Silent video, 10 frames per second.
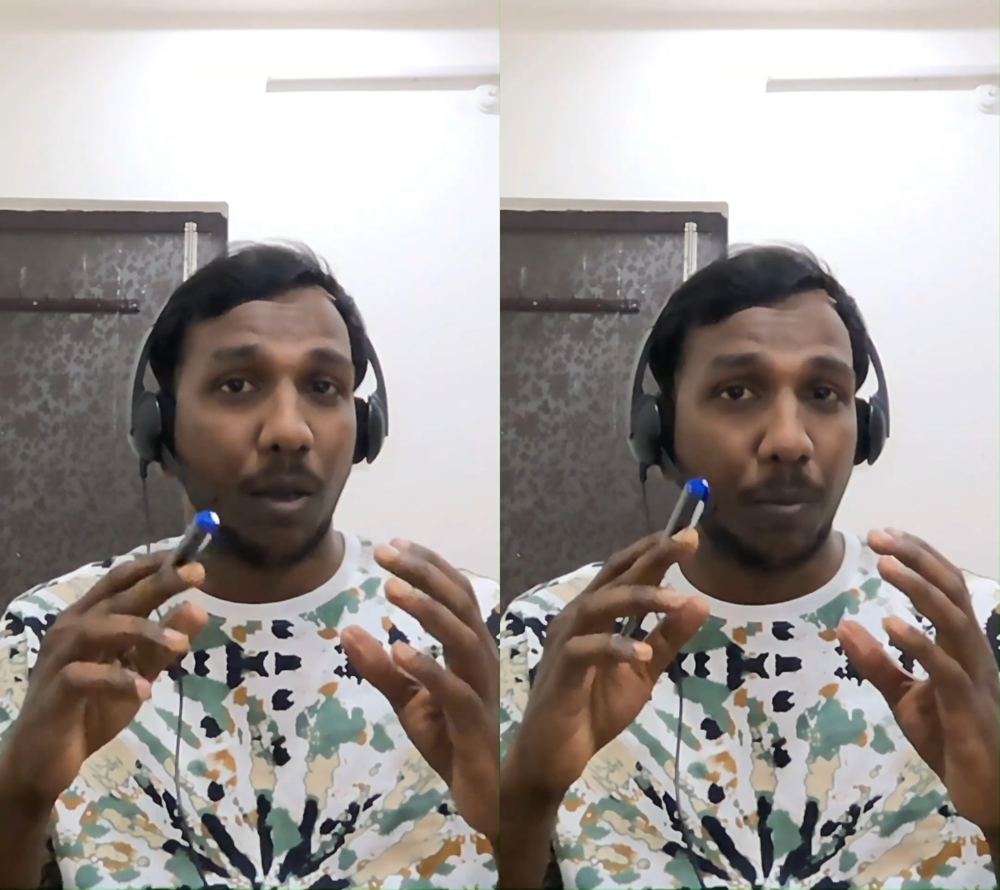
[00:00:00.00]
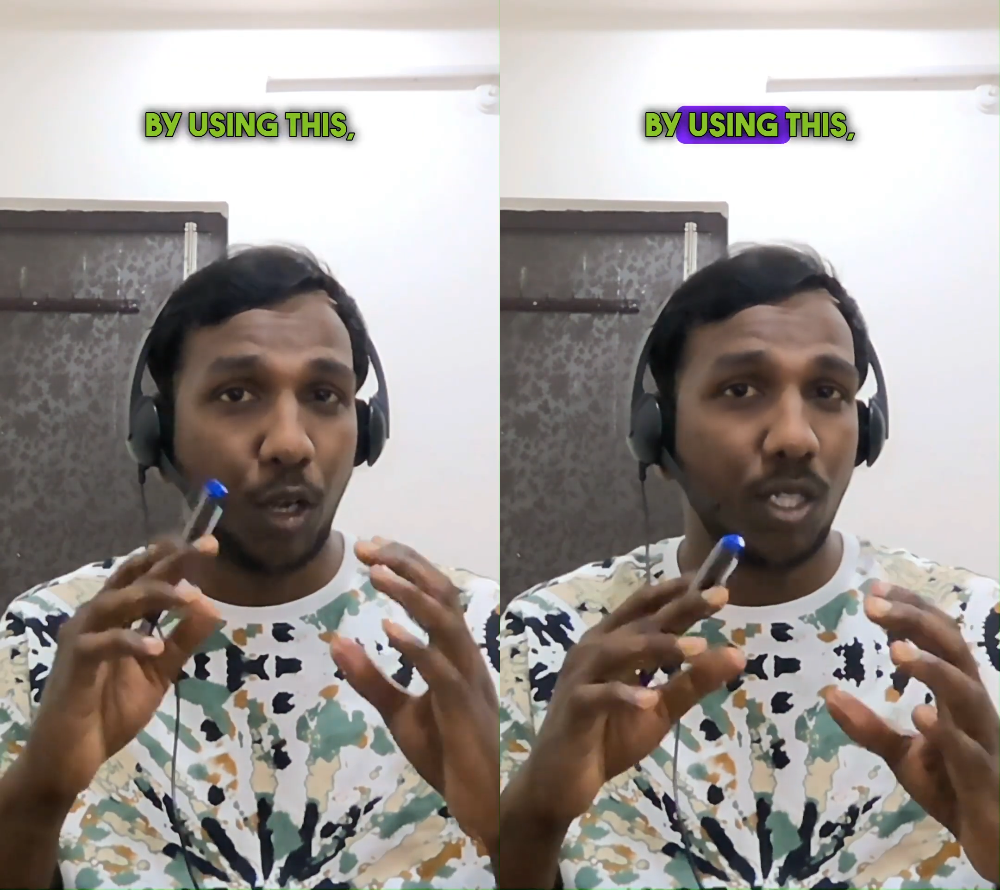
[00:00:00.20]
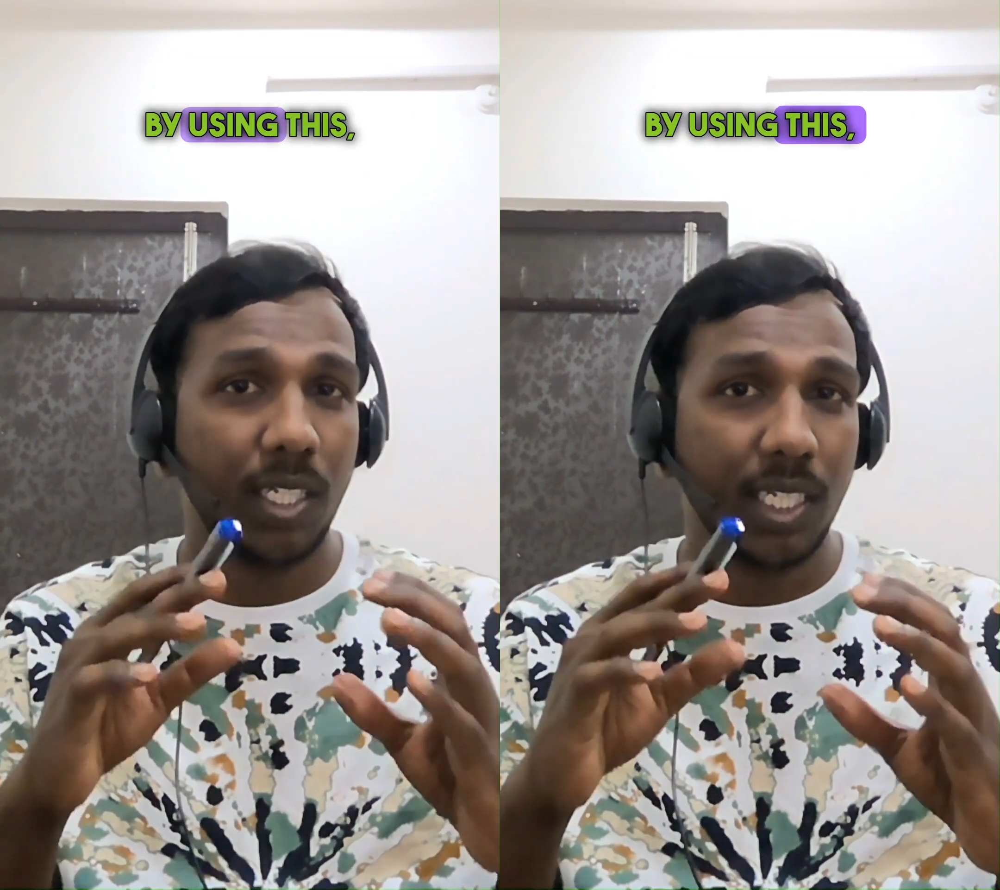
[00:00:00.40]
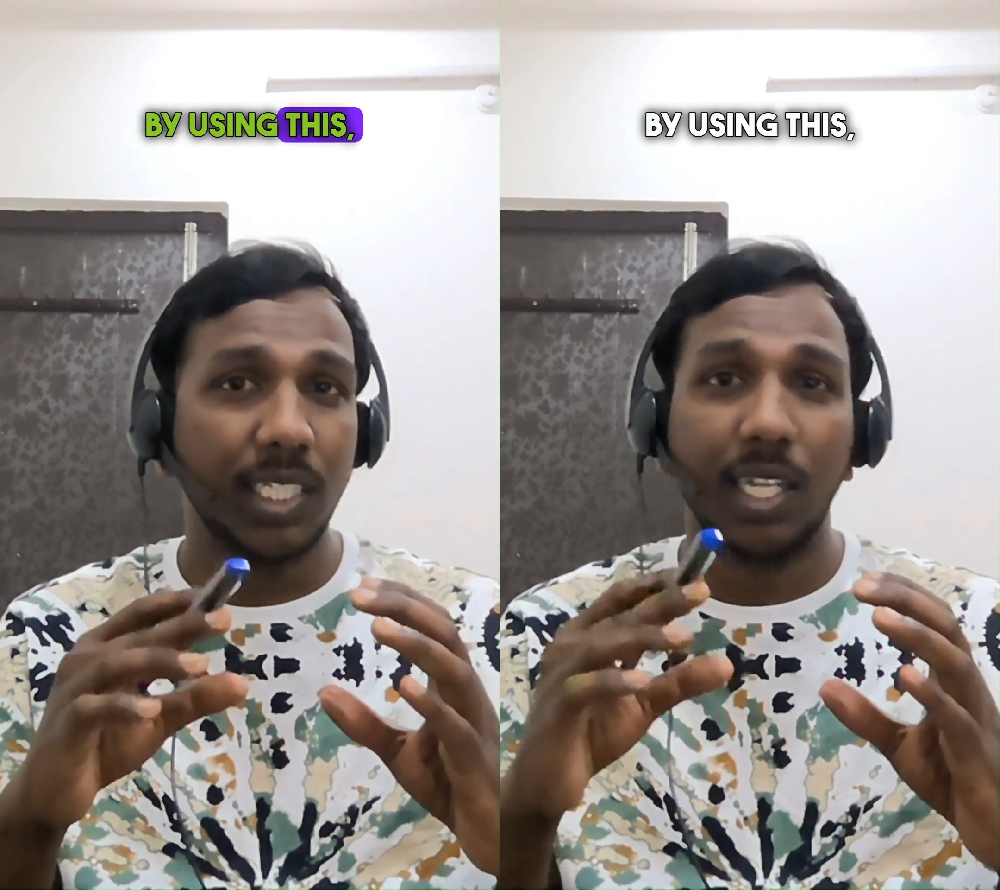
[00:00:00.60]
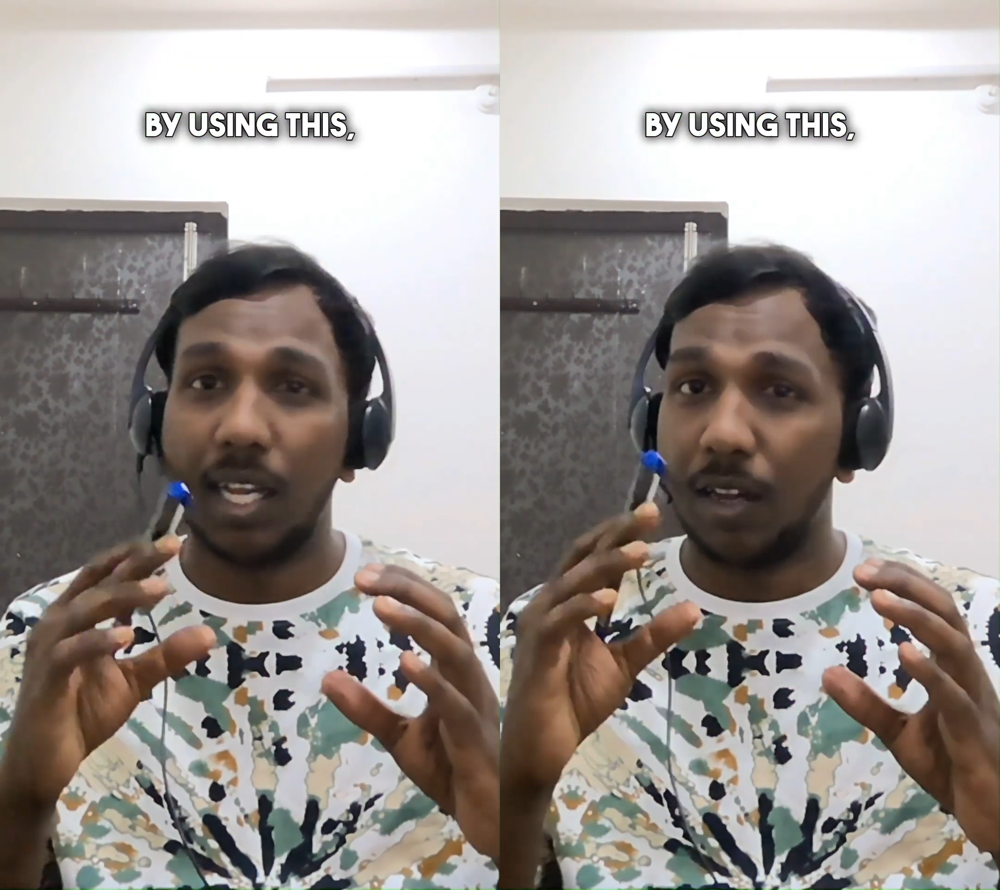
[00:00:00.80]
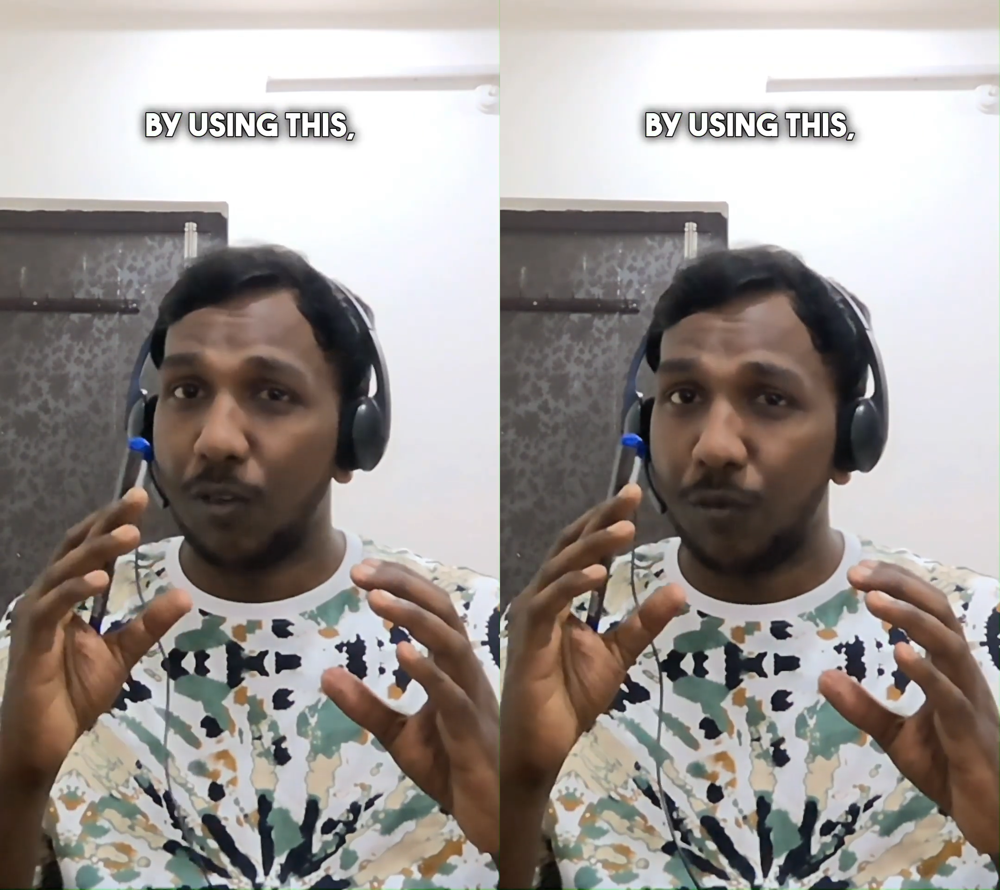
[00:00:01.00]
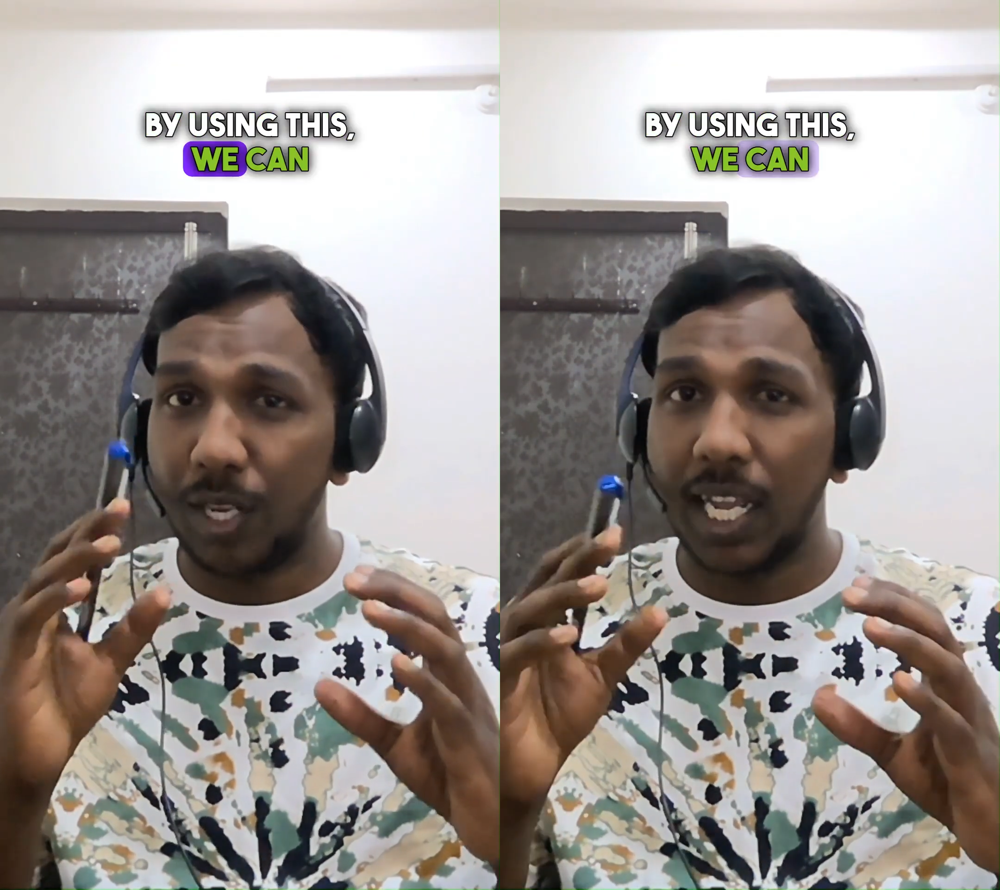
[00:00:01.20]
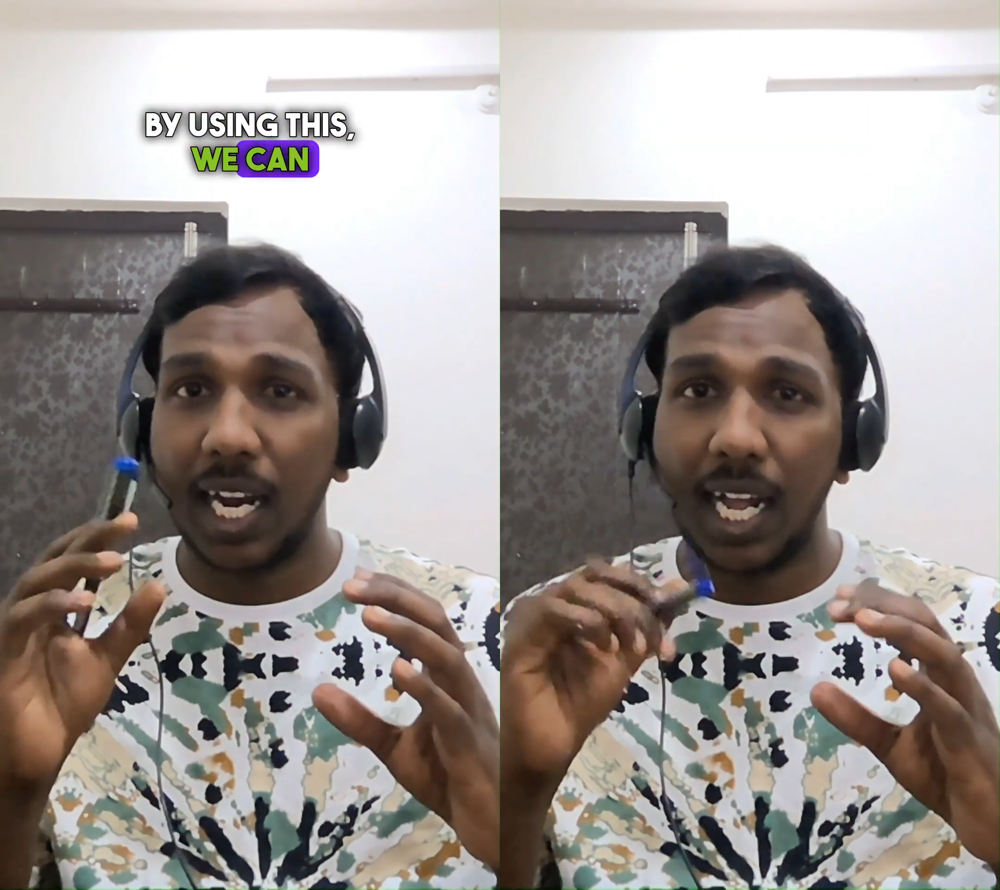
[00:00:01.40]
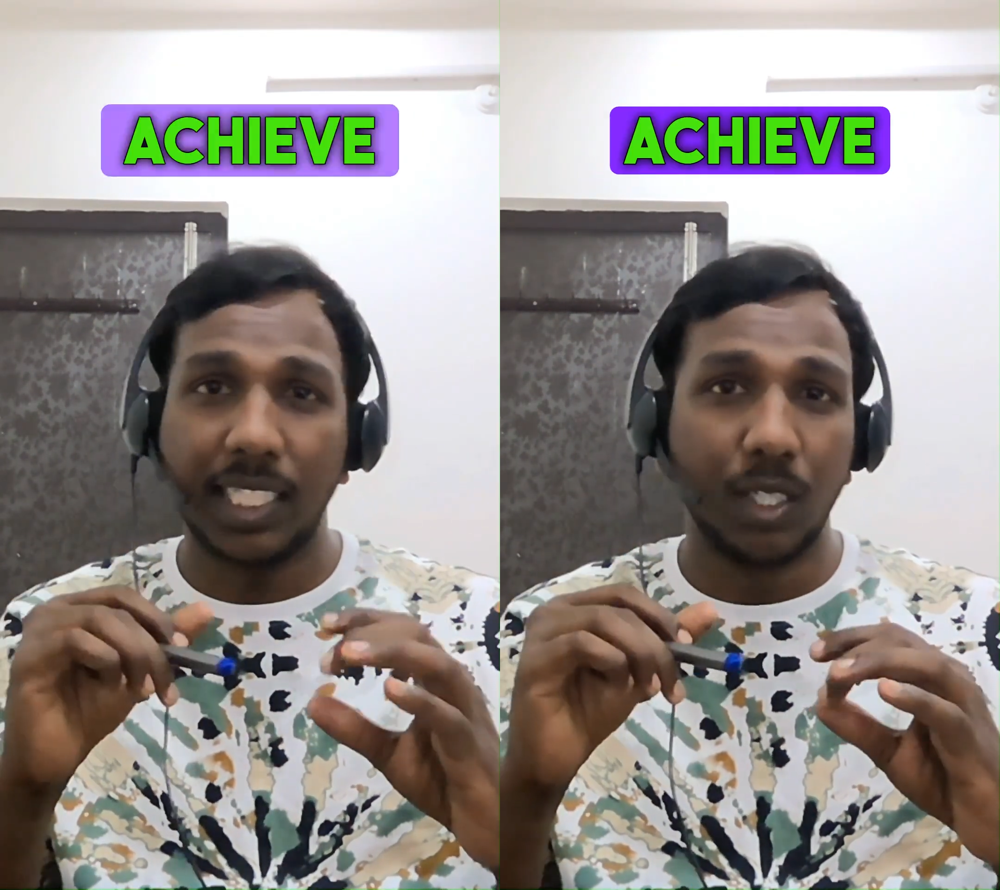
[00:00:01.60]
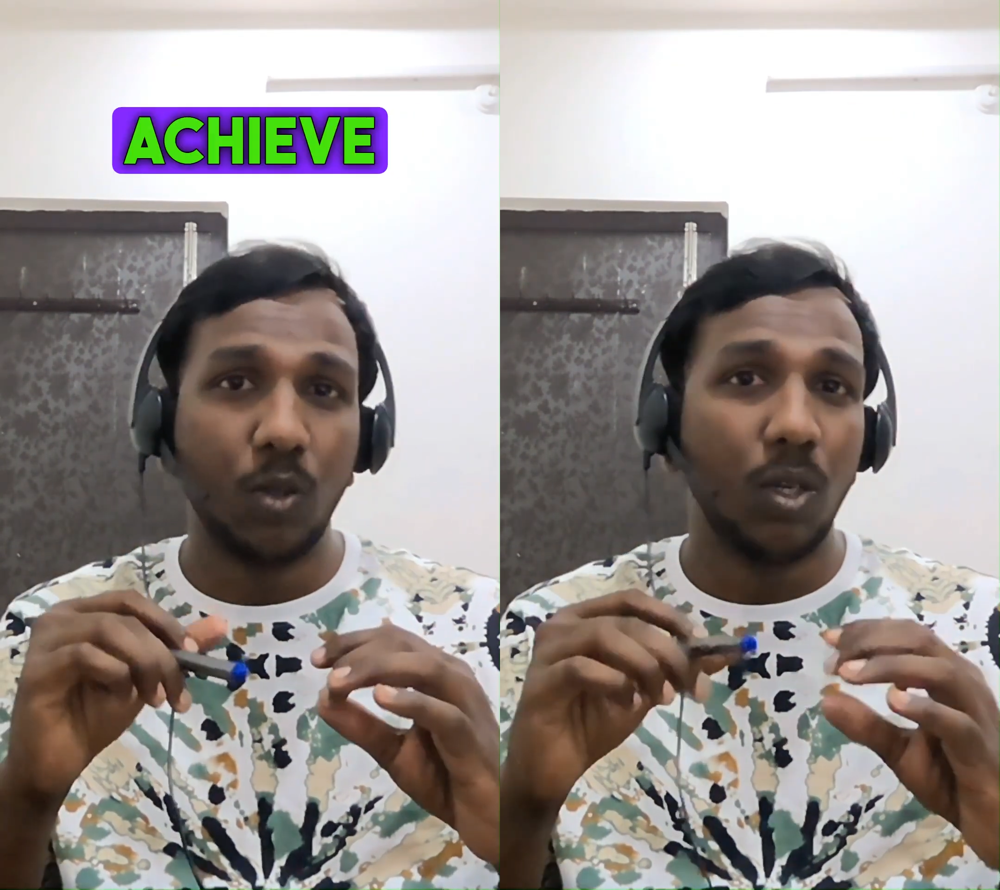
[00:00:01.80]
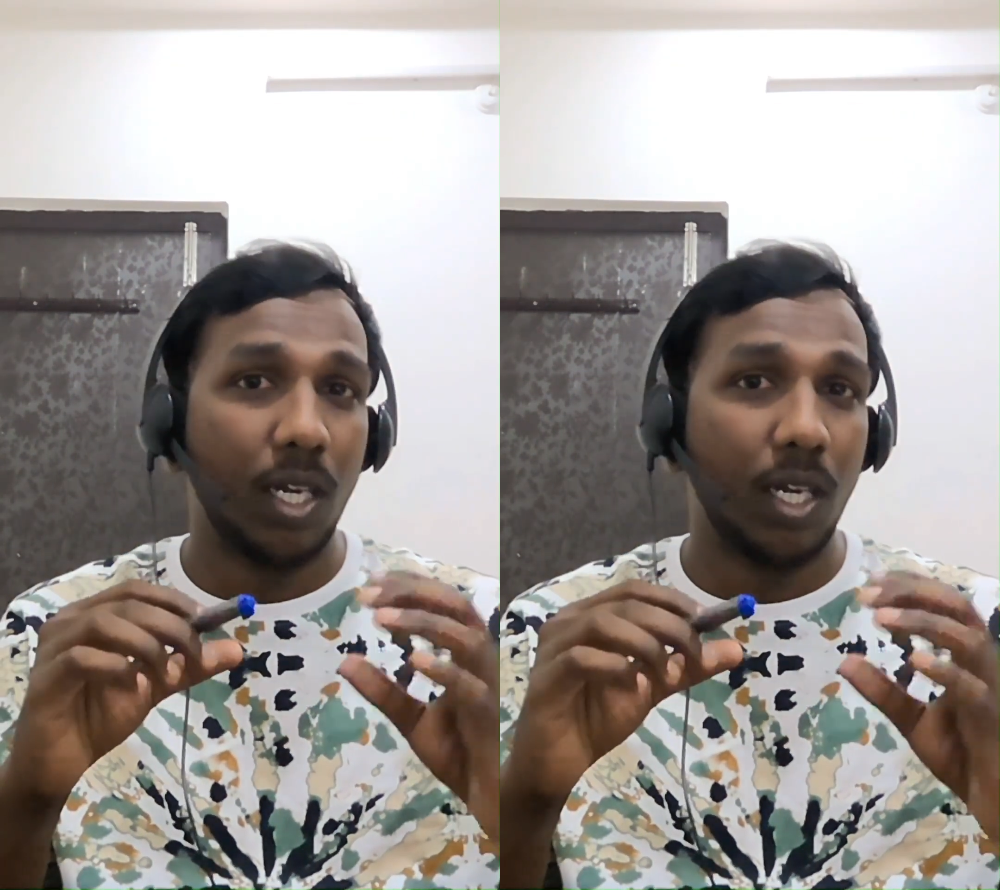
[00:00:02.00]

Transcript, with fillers: By using this, we can achieve